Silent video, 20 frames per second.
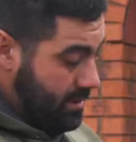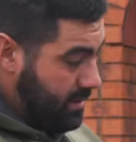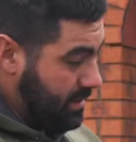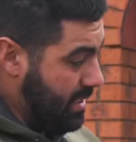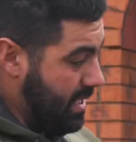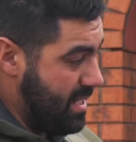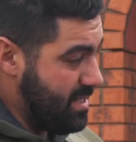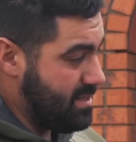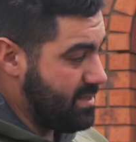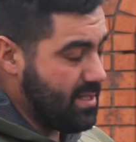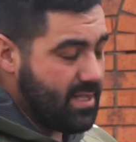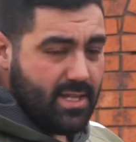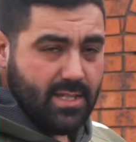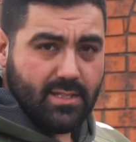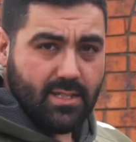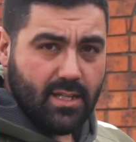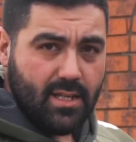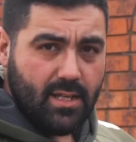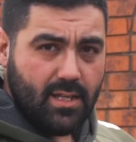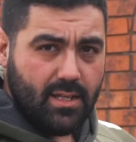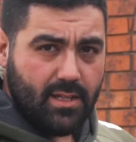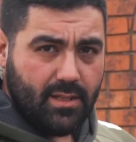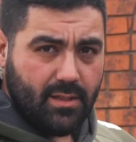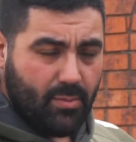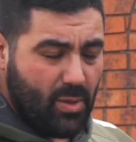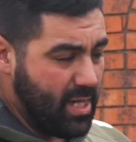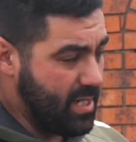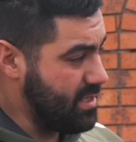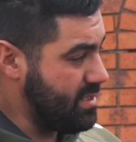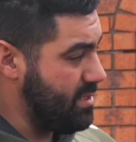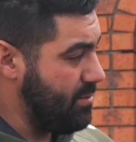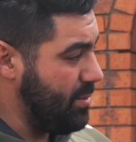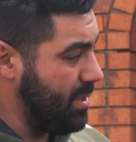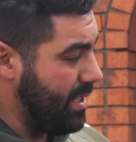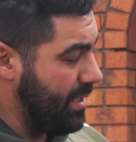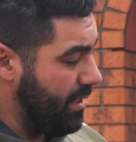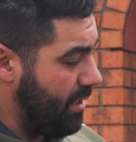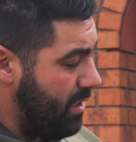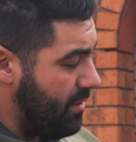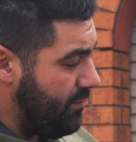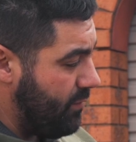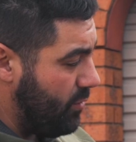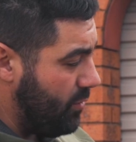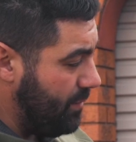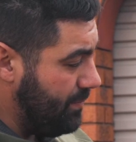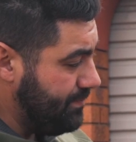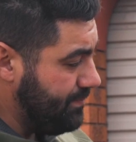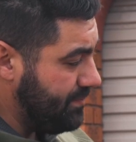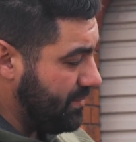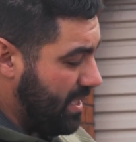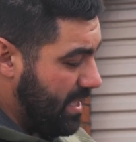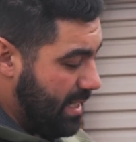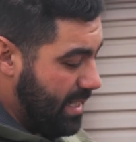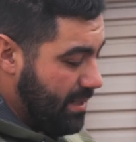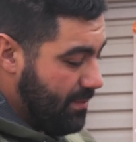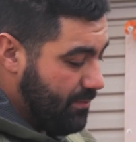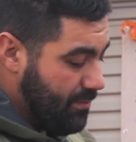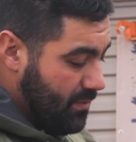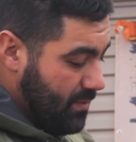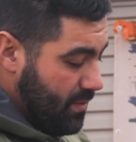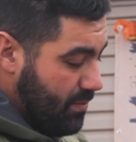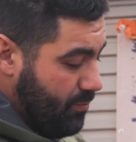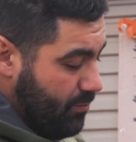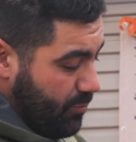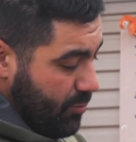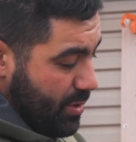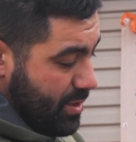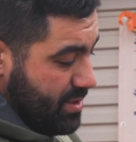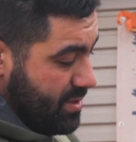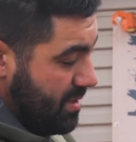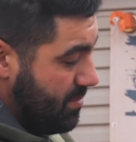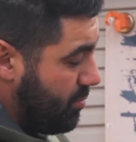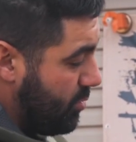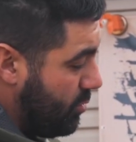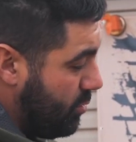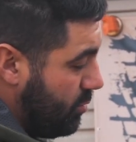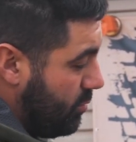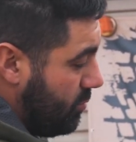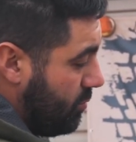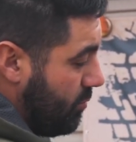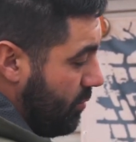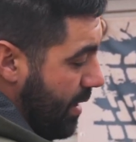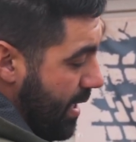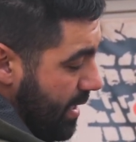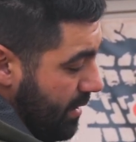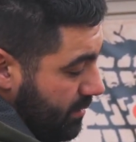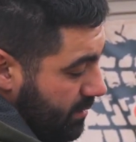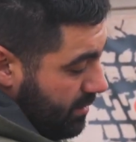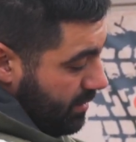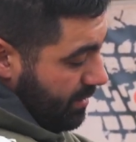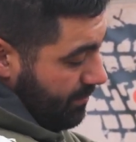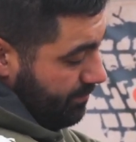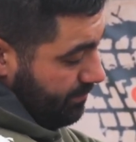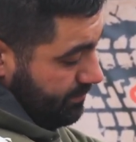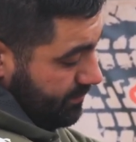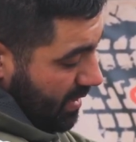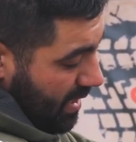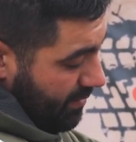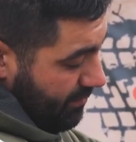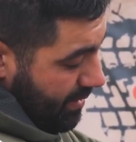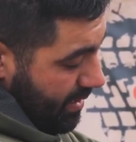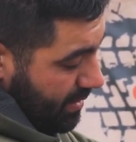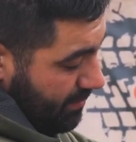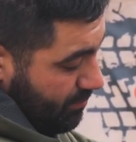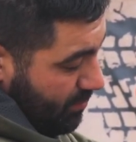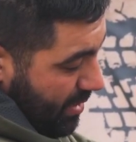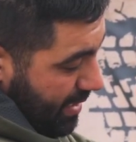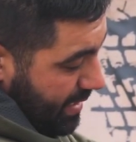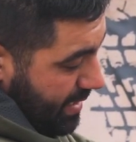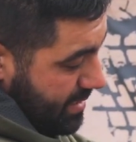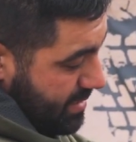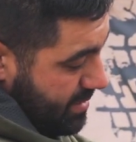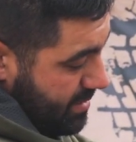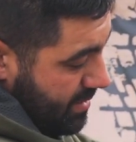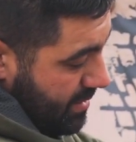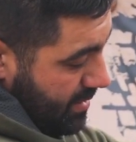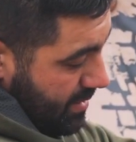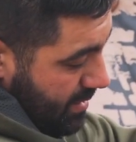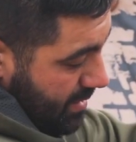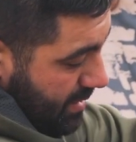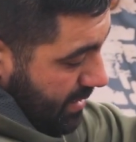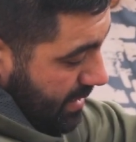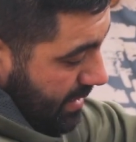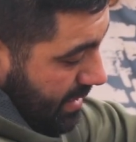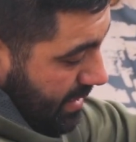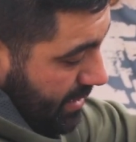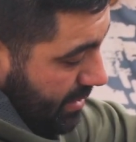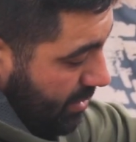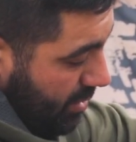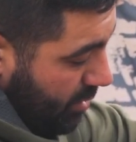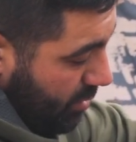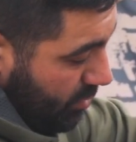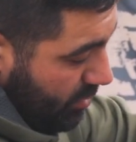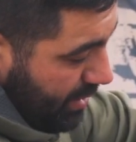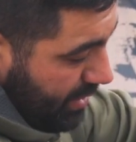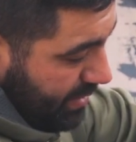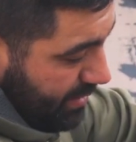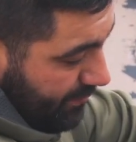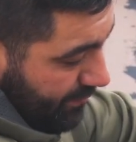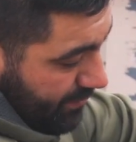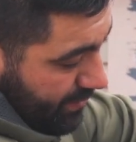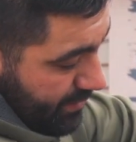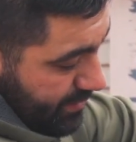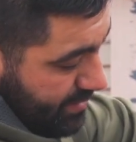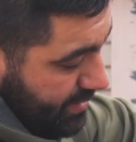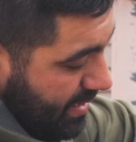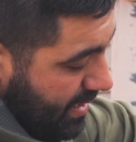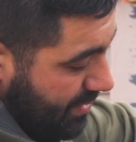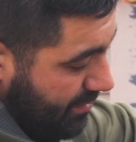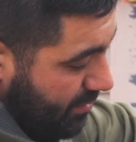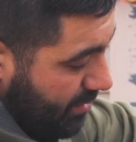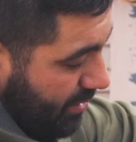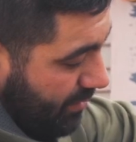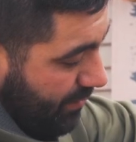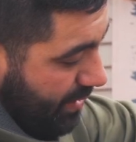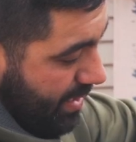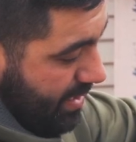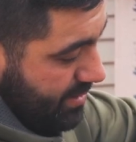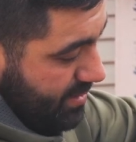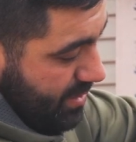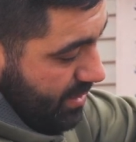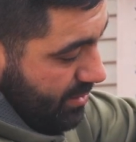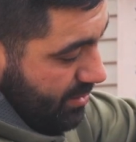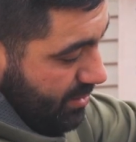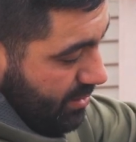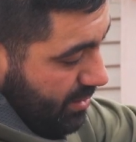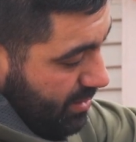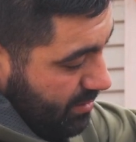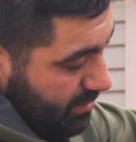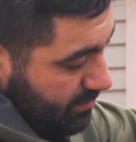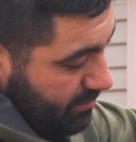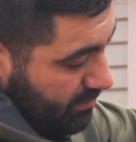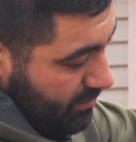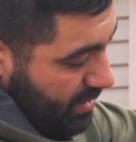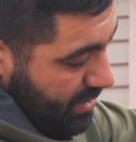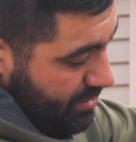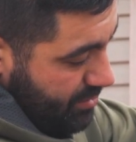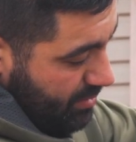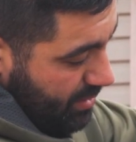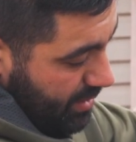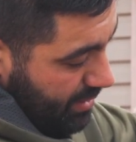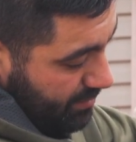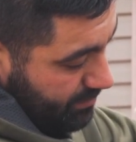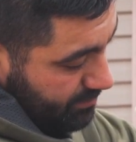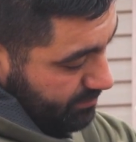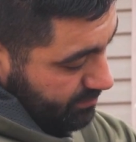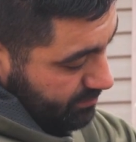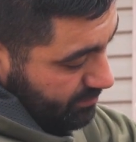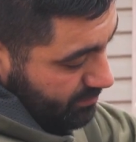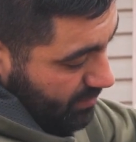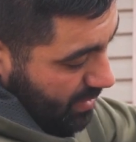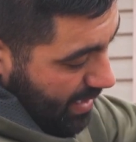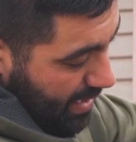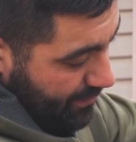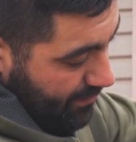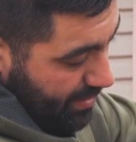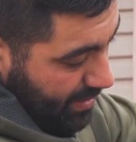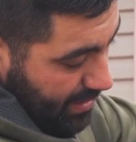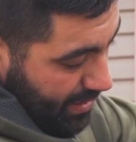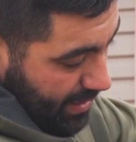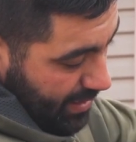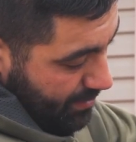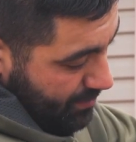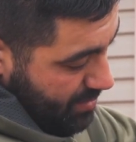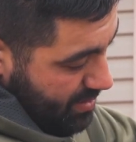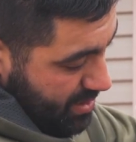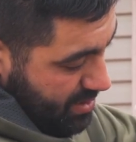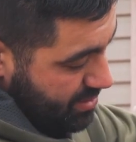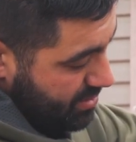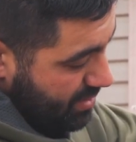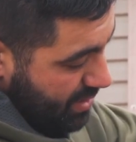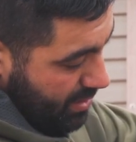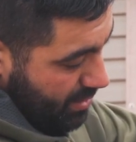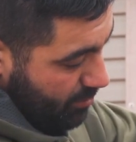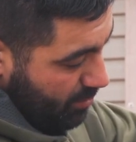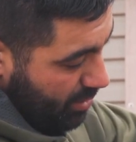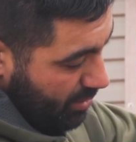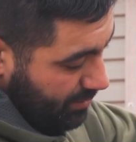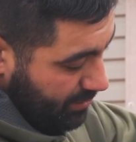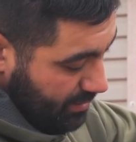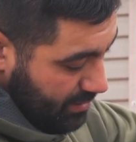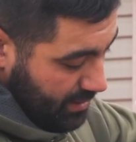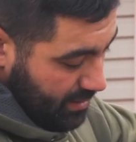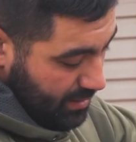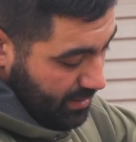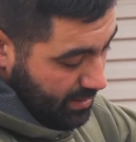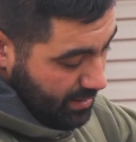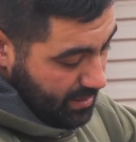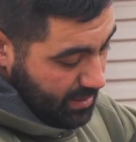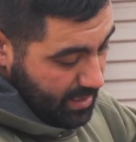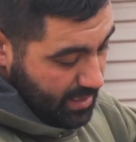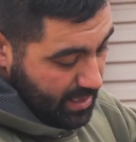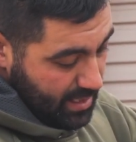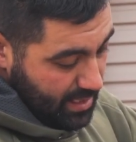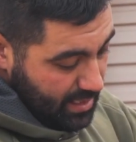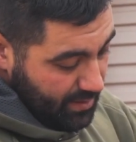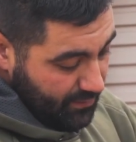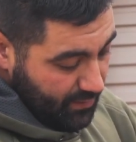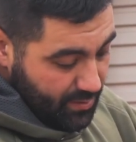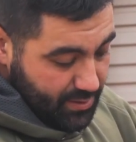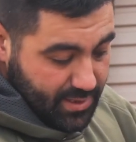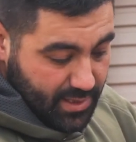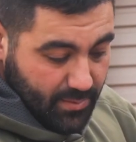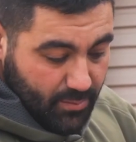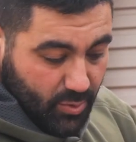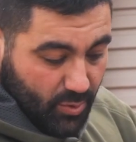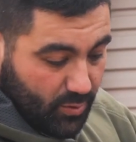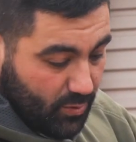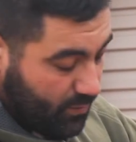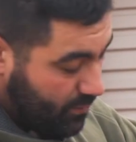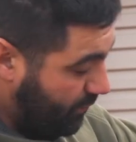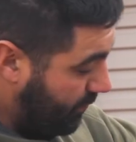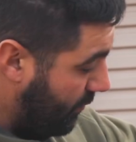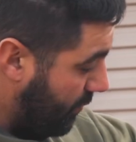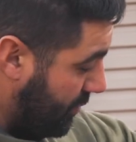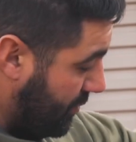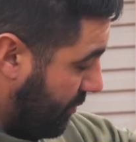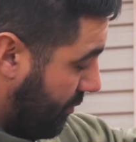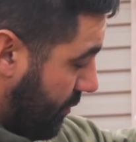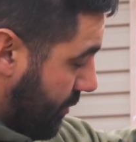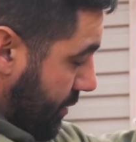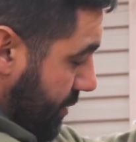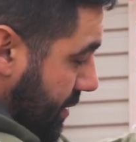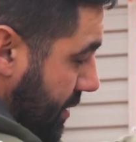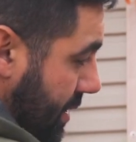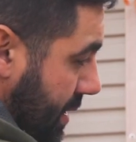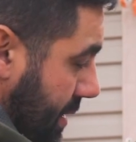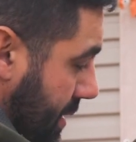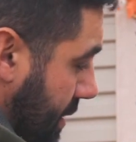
Okay, so these are the brackets that we're going to go for. Pretty simple, round brackets. You got all your different teeth right around, so you can literally have it in any position that you want. It's very simple, 4 screws.